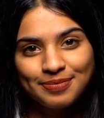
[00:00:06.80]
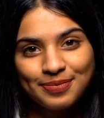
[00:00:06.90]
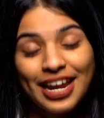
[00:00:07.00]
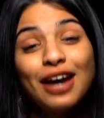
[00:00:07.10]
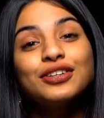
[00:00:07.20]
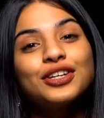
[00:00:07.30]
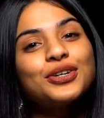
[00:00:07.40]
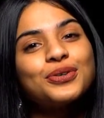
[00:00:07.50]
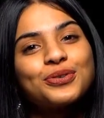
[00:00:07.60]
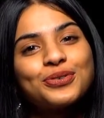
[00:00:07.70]
But how do
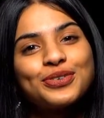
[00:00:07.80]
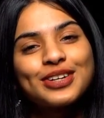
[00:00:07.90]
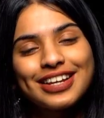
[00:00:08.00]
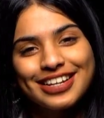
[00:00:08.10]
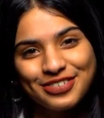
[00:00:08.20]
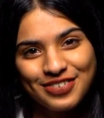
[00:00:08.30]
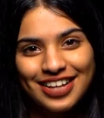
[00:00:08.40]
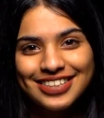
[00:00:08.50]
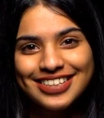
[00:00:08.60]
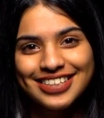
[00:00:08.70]
you define
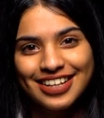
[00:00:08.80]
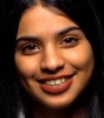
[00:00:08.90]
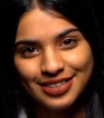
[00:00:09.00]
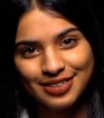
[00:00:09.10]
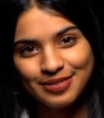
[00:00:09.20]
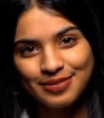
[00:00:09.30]
success?